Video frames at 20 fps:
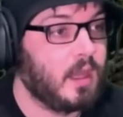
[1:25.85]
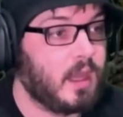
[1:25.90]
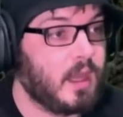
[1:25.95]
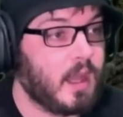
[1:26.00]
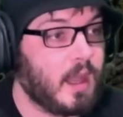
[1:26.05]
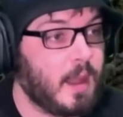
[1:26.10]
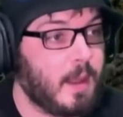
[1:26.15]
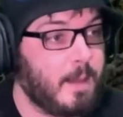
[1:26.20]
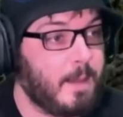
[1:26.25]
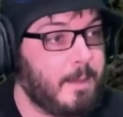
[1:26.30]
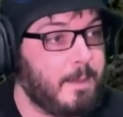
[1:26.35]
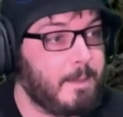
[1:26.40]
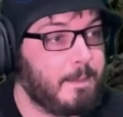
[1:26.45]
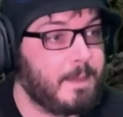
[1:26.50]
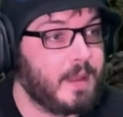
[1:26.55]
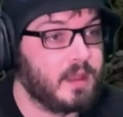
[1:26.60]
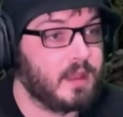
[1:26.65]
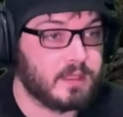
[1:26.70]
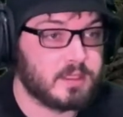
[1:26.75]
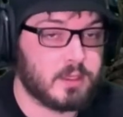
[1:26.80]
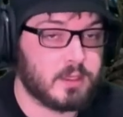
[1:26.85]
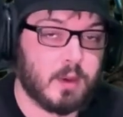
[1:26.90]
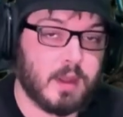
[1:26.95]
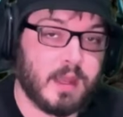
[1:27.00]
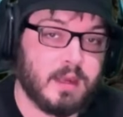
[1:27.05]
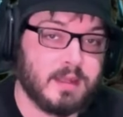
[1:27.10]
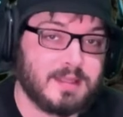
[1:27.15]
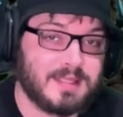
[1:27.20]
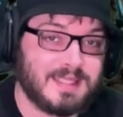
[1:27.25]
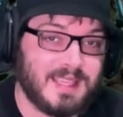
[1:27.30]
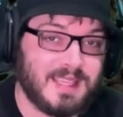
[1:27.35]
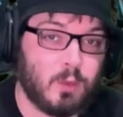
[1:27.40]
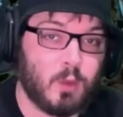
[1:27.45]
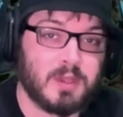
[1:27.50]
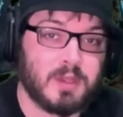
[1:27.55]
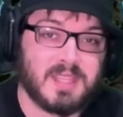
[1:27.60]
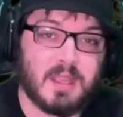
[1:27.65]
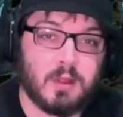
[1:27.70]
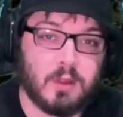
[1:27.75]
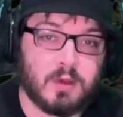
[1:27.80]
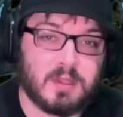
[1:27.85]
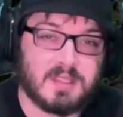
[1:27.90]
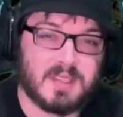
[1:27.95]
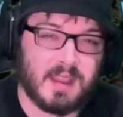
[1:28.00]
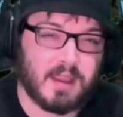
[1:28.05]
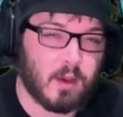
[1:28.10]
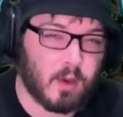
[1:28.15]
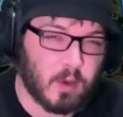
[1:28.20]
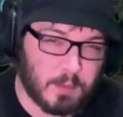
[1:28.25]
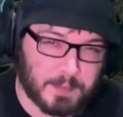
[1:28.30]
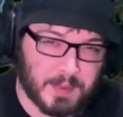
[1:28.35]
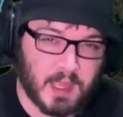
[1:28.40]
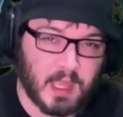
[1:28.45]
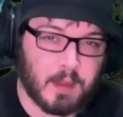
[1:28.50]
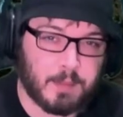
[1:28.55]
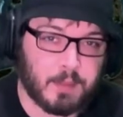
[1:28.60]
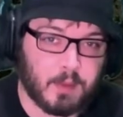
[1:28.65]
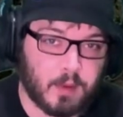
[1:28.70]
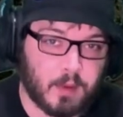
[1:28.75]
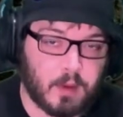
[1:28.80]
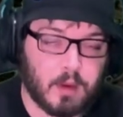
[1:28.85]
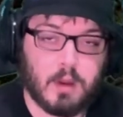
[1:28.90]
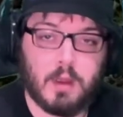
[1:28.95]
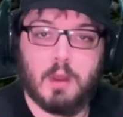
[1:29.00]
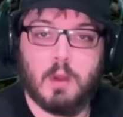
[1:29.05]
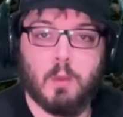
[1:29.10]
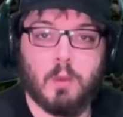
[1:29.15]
But let's go ahead and see what that looks like on paper